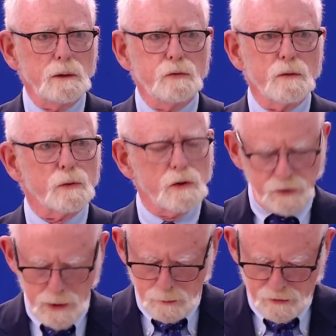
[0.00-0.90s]
to the
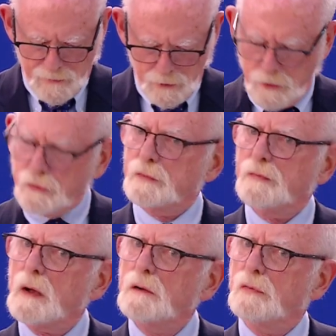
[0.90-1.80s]
regime's very
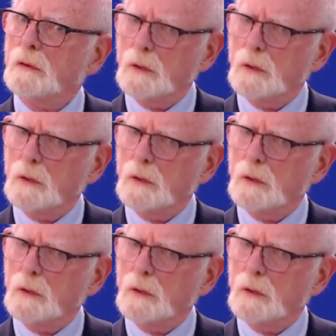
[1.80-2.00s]
survival.